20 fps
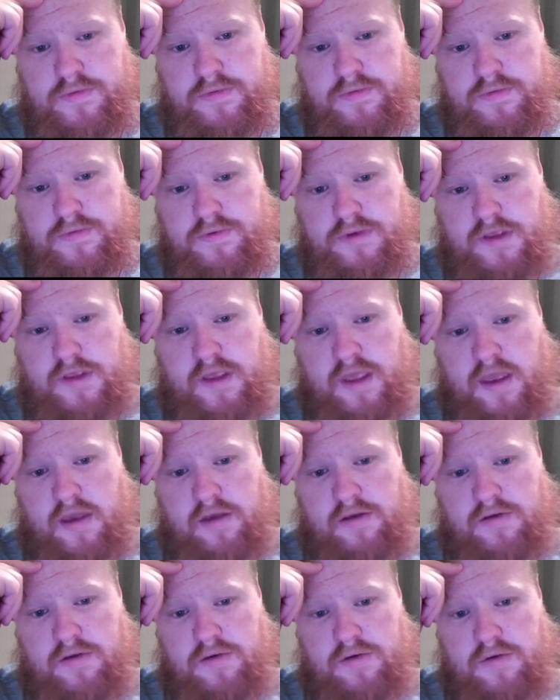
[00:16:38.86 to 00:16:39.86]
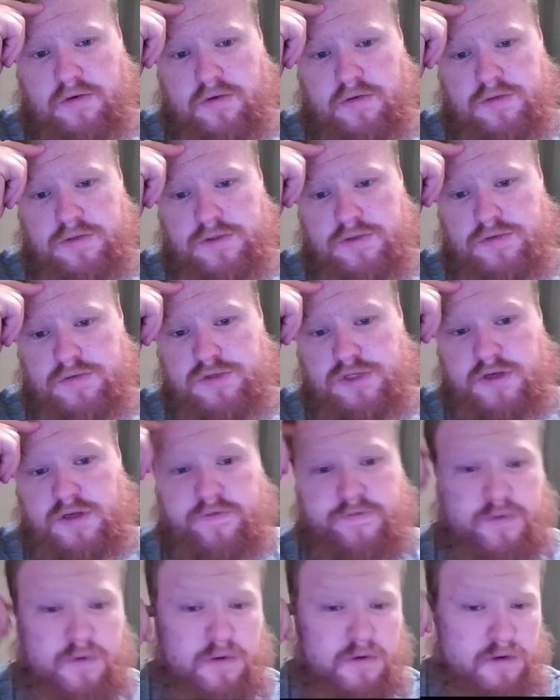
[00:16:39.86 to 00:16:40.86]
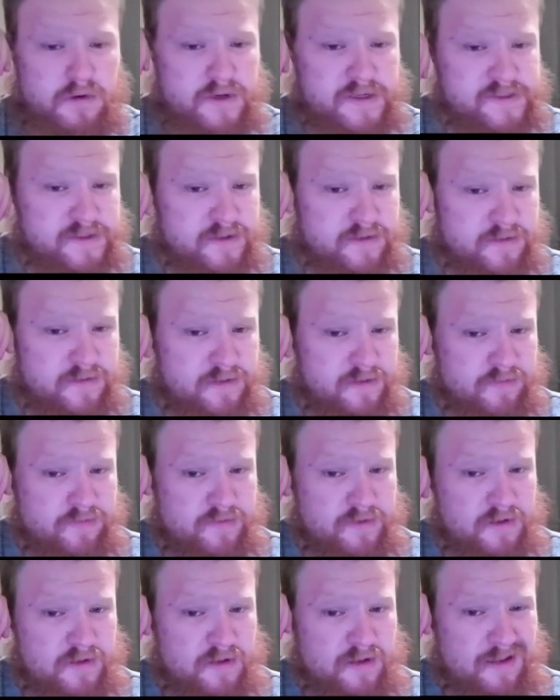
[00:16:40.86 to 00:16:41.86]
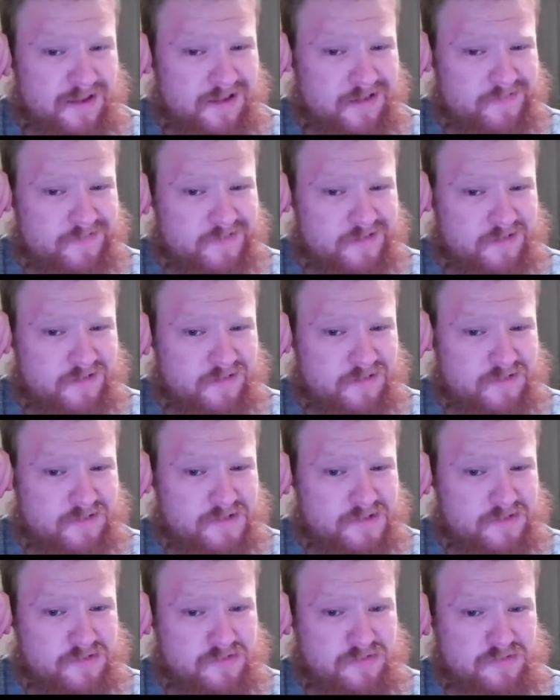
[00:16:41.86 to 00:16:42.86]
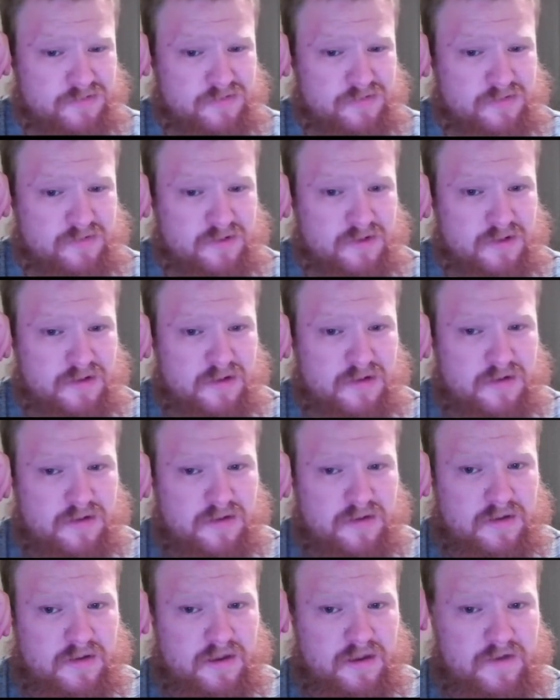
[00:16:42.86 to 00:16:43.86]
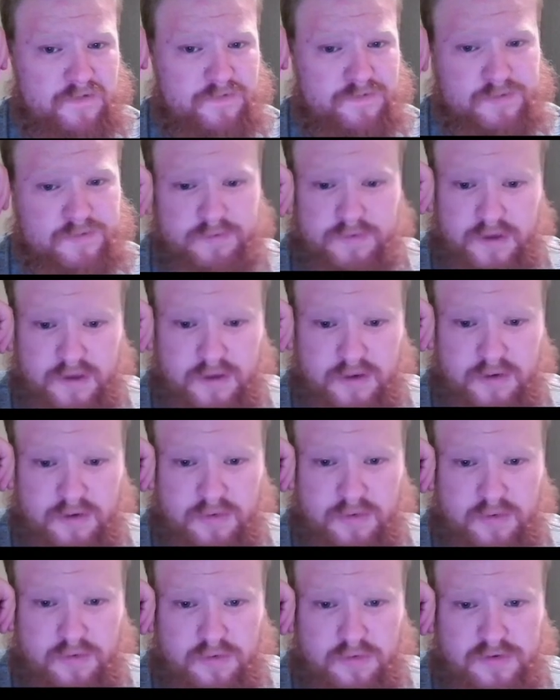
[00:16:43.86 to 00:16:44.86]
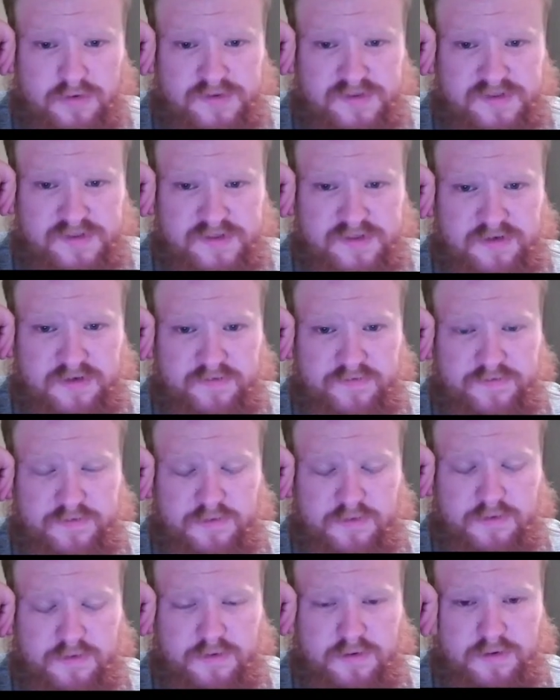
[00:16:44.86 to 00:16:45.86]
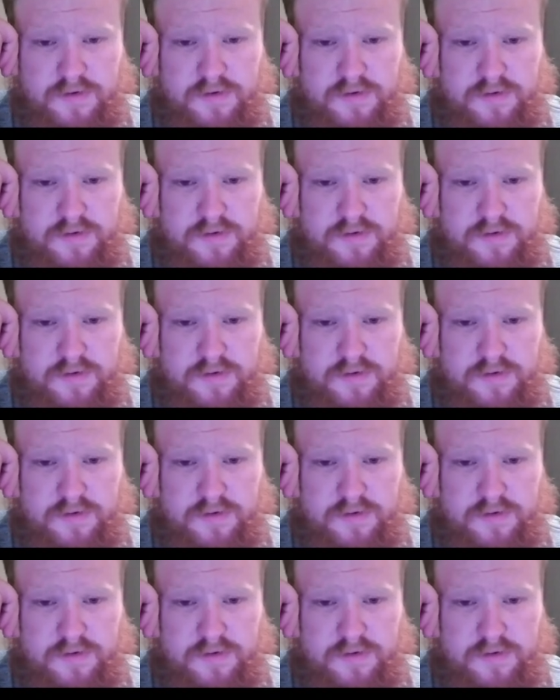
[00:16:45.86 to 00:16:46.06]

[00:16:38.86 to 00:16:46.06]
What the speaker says: He can't go to g4. He's going to really have to go to f3 or c4.